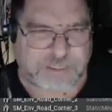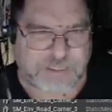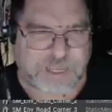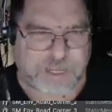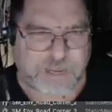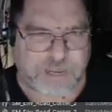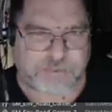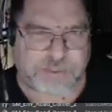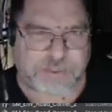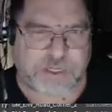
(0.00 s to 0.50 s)

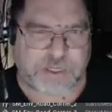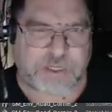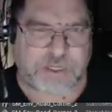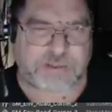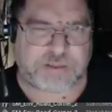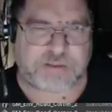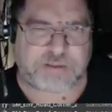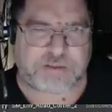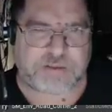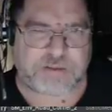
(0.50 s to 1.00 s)

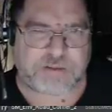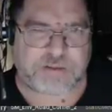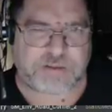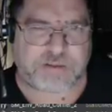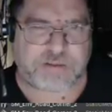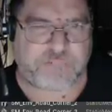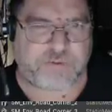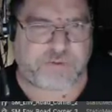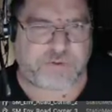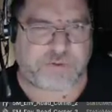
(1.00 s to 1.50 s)
Campsites, the
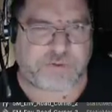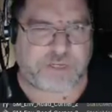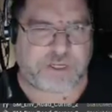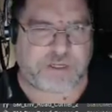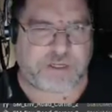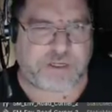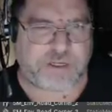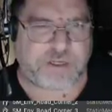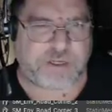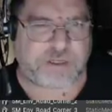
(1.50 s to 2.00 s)
first aid
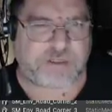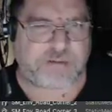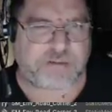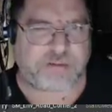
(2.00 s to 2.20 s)
kit.